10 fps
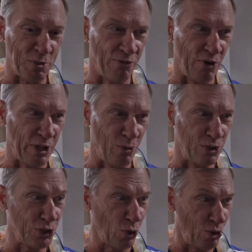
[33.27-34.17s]
before they
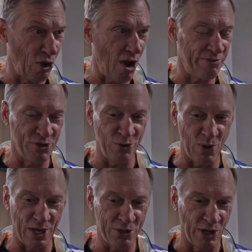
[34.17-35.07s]
were sold off
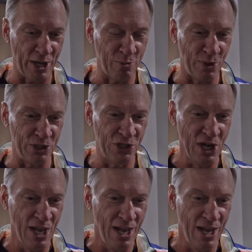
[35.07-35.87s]
to, uh, to Lethbridge.